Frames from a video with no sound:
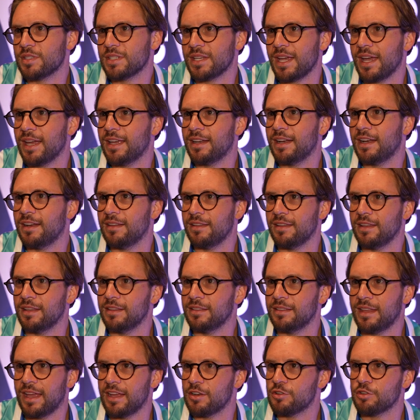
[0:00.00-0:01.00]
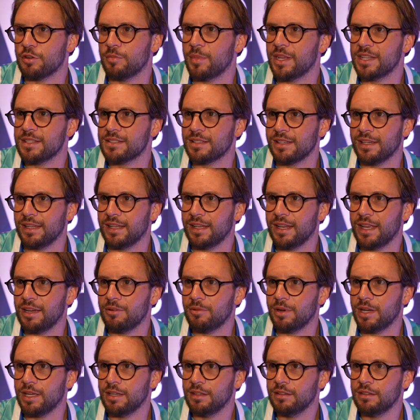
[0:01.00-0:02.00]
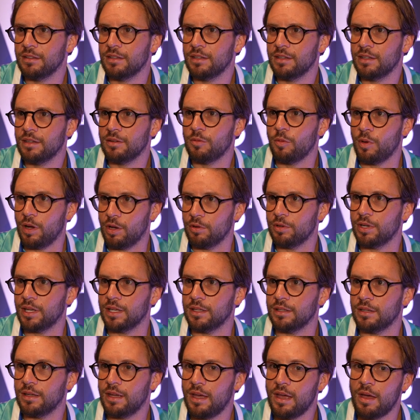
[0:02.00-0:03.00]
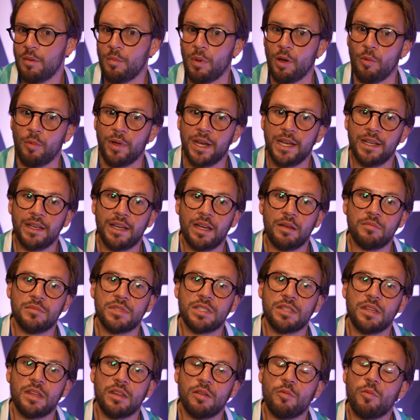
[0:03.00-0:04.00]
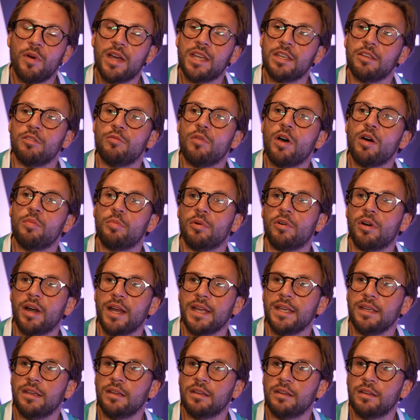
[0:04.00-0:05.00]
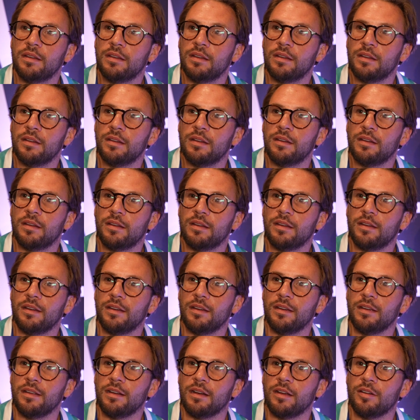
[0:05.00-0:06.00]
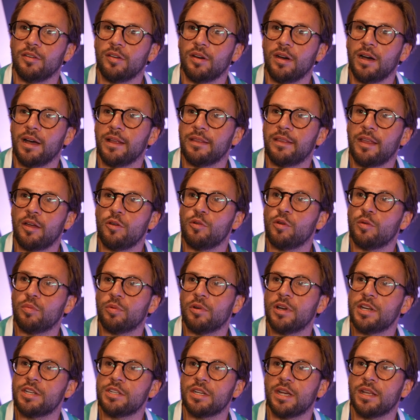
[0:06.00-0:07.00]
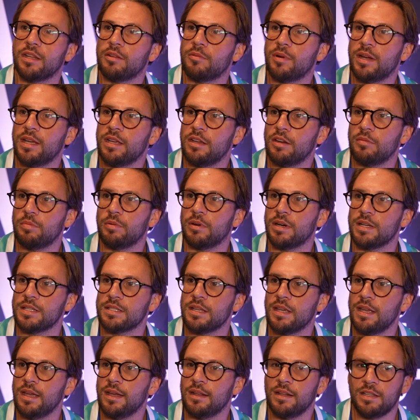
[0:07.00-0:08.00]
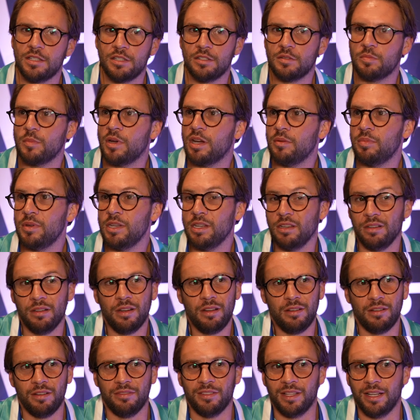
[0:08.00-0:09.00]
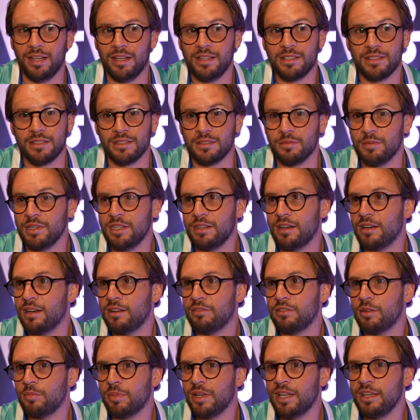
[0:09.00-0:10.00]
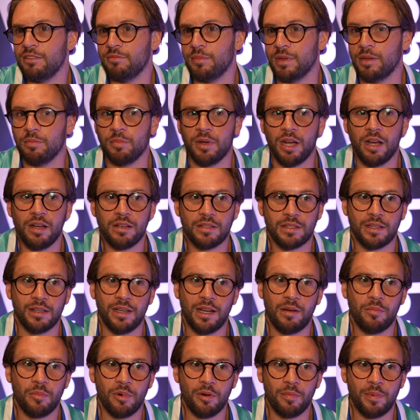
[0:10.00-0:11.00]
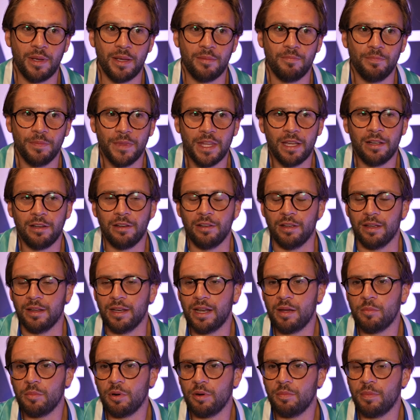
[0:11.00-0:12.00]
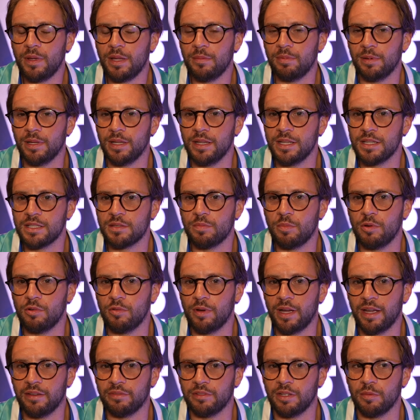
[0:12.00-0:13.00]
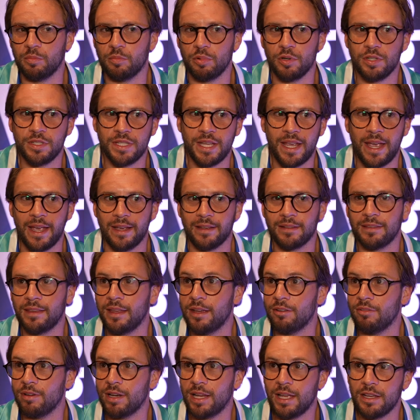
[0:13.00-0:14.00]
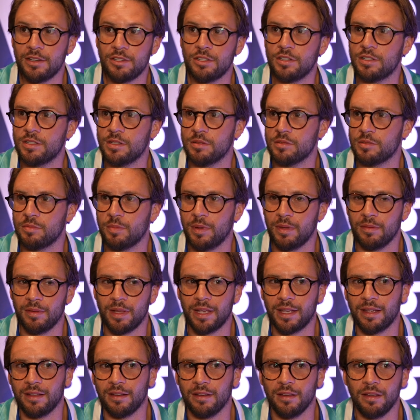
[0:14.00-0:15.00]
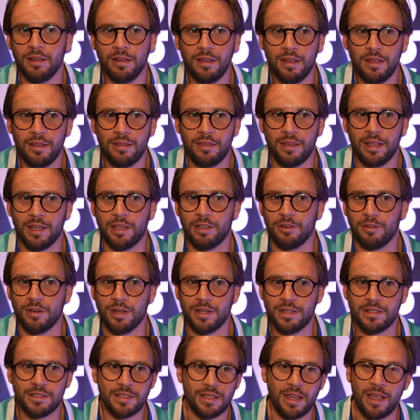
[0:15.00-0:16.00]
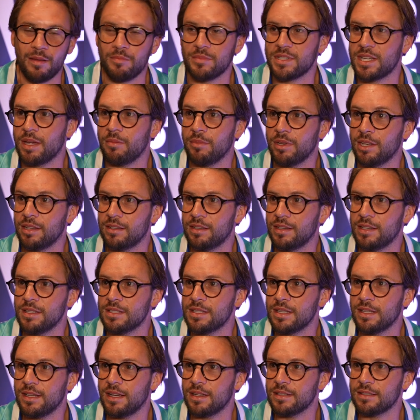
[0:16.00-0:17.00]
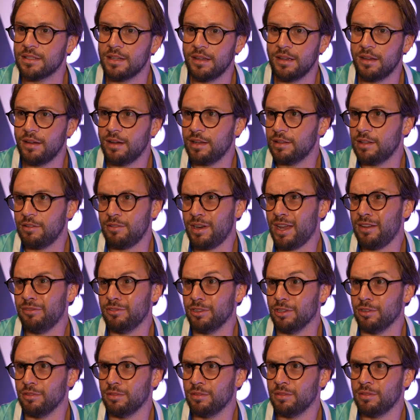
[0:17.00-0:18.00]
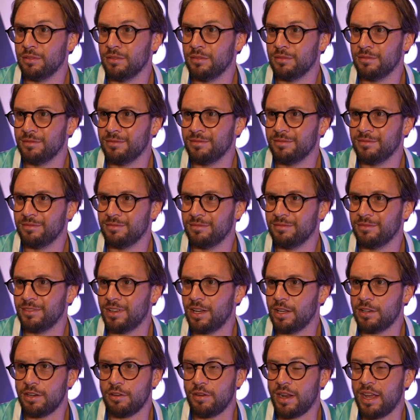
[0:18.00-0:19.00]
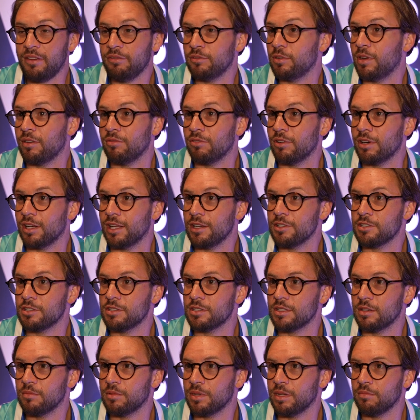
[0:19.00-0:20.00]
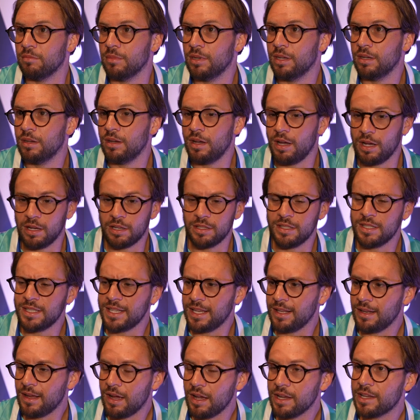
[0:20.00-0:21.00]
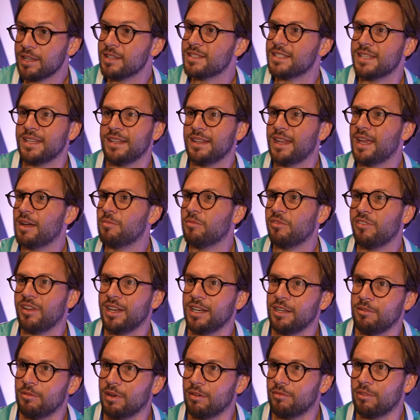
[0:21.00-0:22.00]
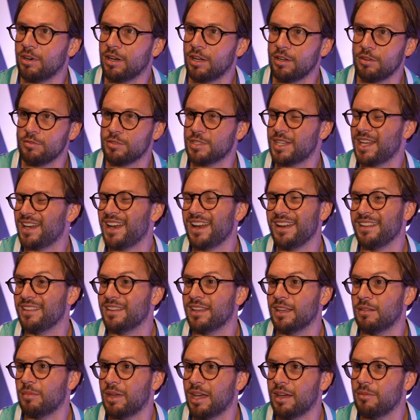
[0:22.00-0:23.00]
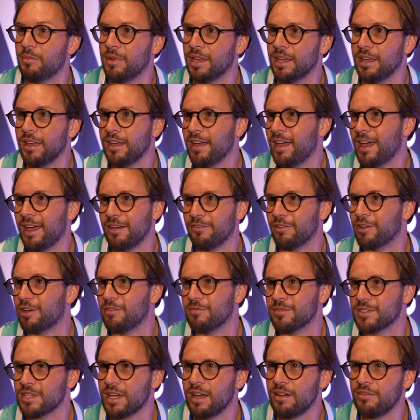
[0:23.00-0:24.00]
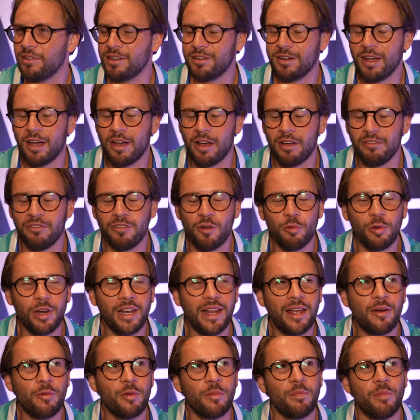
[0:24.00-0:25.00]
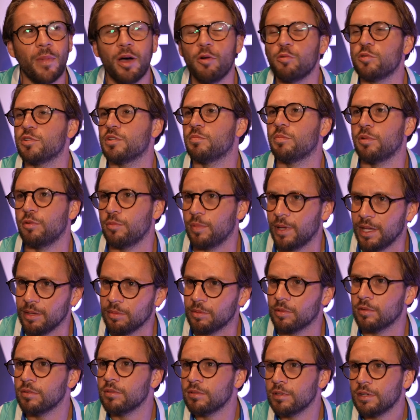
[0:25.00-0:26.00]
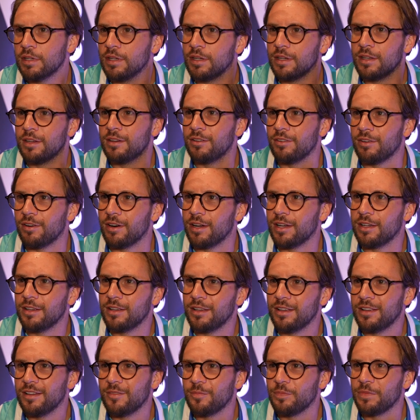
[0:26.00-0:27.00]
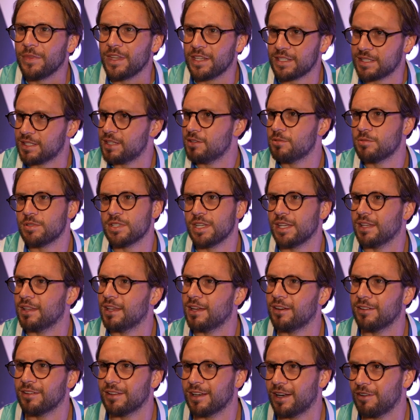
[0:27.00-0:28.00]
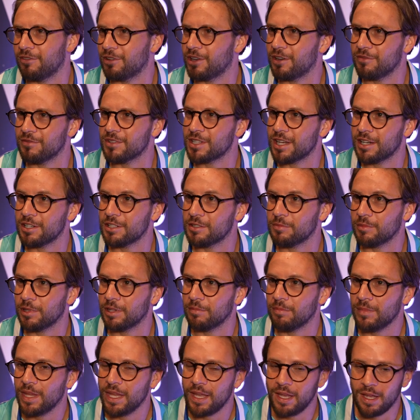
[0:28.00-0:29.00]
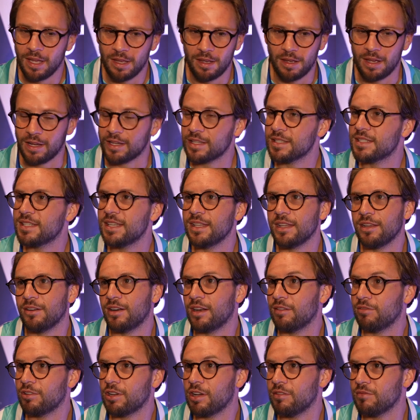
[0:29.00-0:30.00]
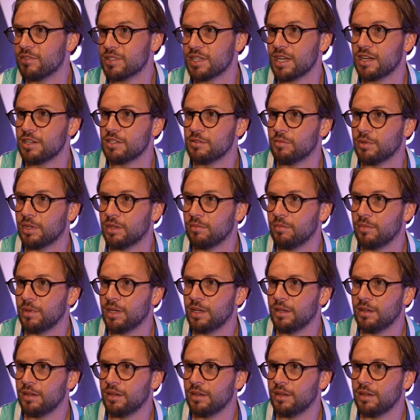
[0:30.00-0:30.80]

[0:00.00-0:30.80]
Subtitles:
saying anything detrimentally in that way. Well done. But when it comes to the way you operate, you know, I don't appreciate the way he operates. That's just my opinion. You don't have to listen to me. You don't have to believe me. But ask a number of people. Look, a number of people in this sport have to protect their relationships with people. They're gonna accept some of the things he does. I don't have to. I don't have to have a relationship with him. I could sit down with anyone, right, who said anything about me, have a conversation. I've fallen out with multiple people, right? I still sit there and can have a conversation with him. I can sit there and have a conversation with him,